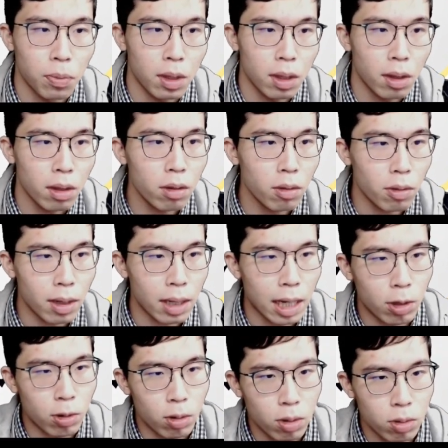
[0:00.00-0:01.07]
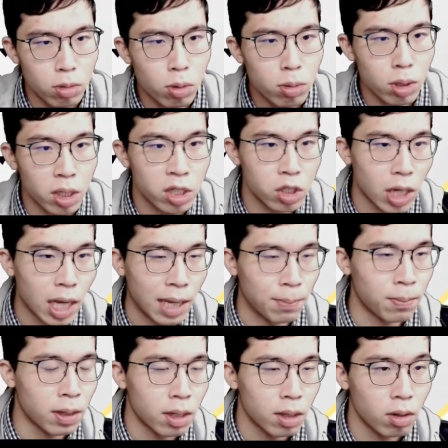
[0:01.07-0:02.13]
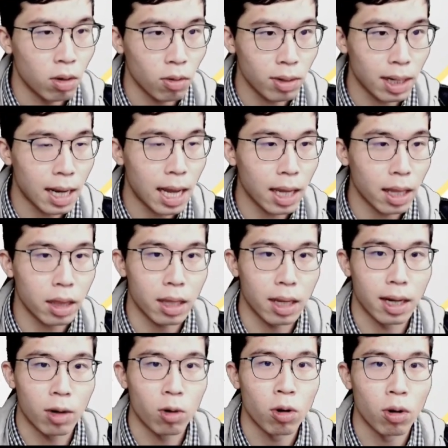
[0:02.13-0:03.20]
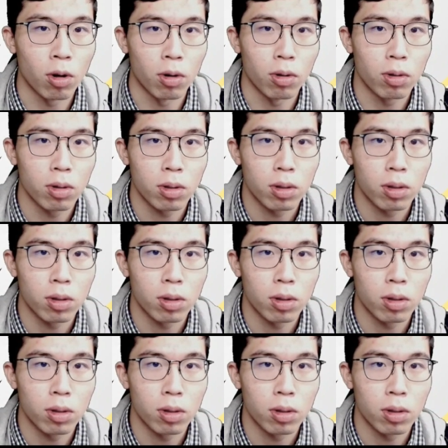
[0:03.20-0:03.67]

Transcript: So, although the shape looks like a call,